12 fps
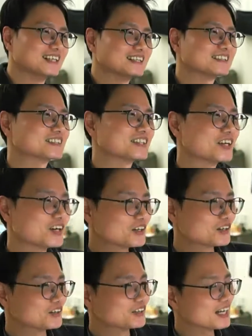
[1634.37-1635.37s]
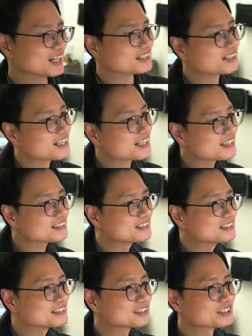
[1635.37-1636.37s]
So yeah, that
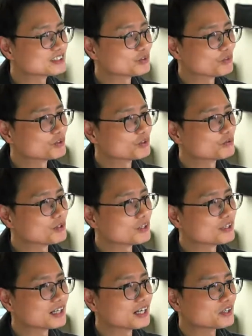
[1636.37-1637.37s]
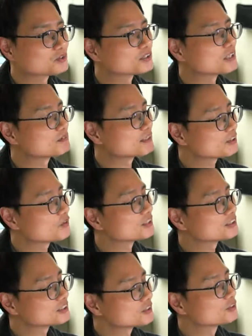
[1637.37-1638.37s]
is one of, I also have that
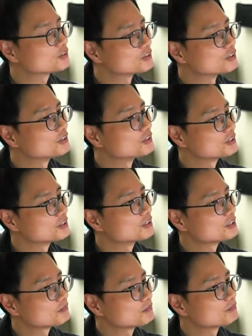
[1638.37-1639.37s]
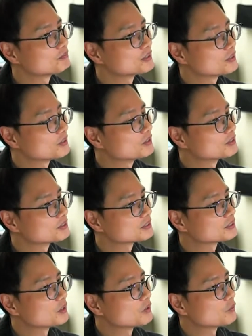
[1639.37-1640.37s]
question too,
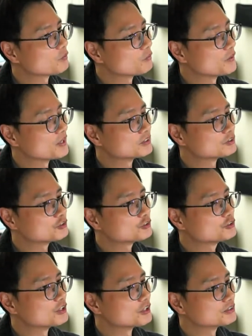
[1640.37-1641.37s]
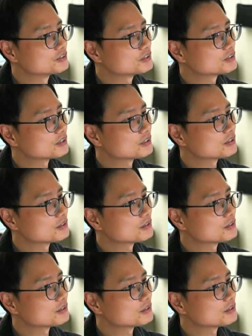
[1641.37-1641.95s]
because when students